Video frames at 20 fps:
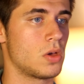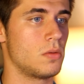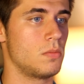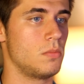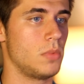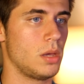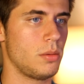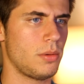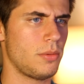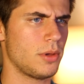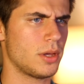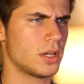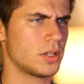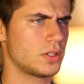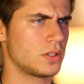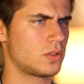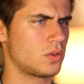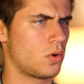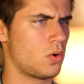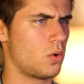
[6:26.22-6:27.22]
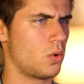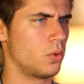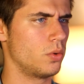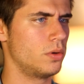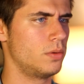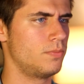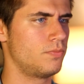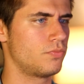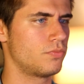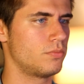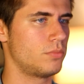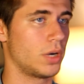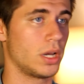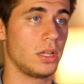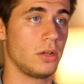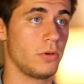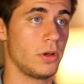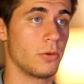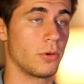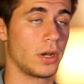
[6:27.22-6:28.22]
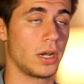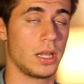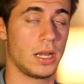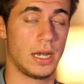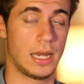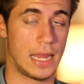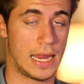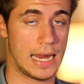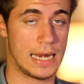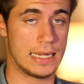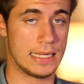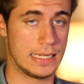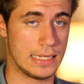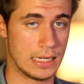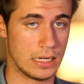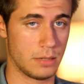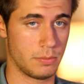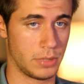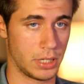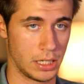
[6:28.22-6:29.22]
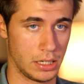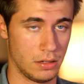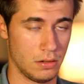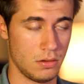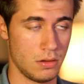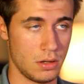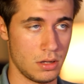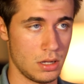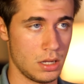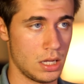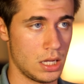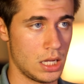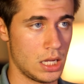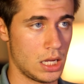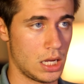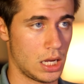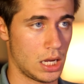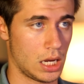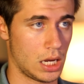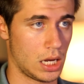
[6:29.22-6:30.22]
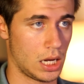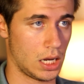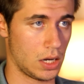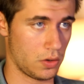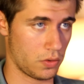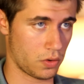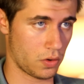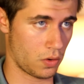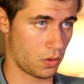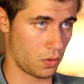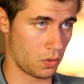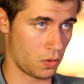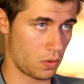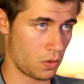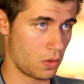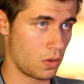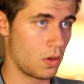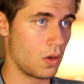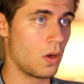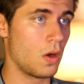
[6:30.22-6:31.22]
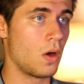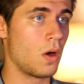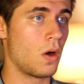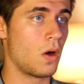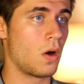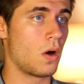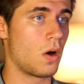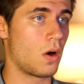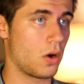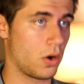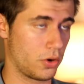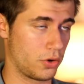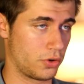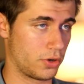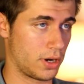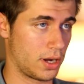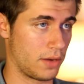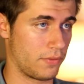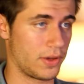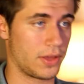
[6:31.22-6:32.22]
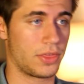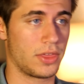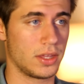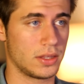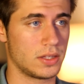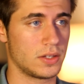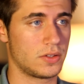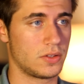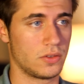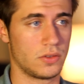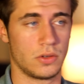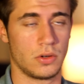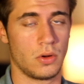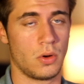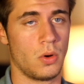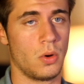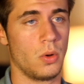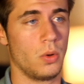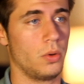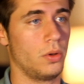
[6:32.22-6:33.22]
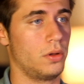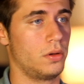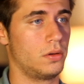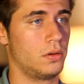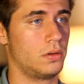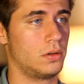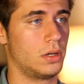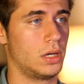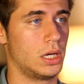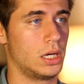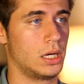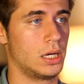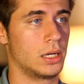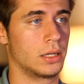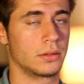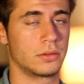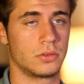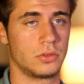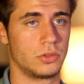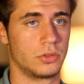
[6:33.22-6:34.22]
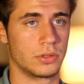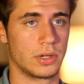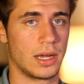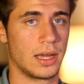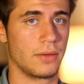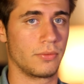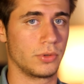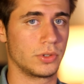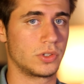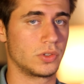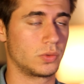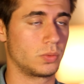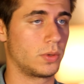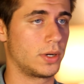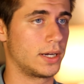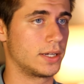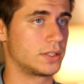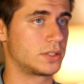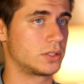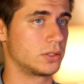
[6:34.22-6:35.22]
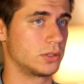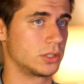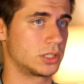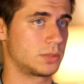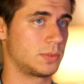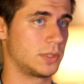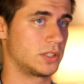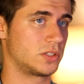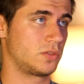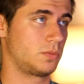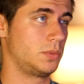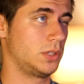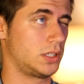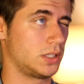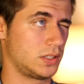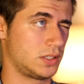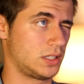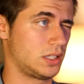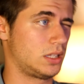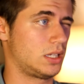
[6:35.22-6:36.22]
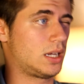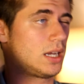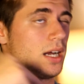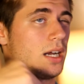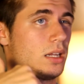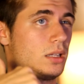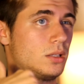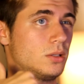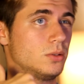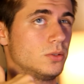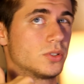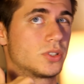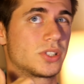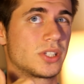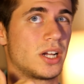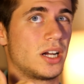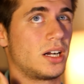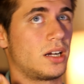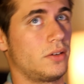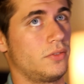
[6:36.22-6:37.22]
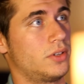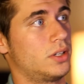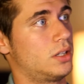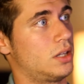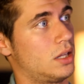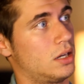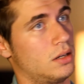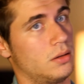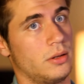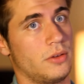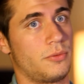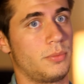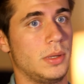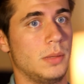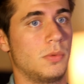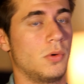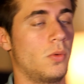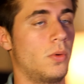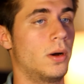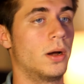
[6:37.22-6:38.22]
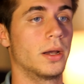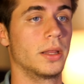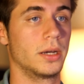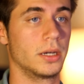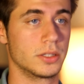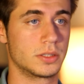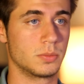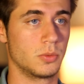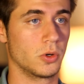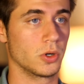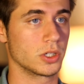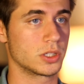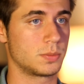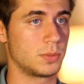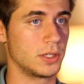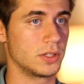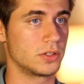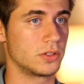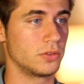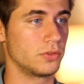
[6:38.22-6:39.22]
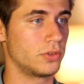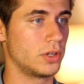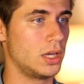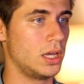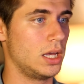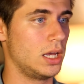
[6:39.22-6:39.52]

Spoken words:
Maybe because it's old. But anyway, we're getting an 80 gigabyte internal hard drive. I think this is an old drive, which is why it's so expensive, because then they kind of lose stock of it, and then if people want it, it's more expensive.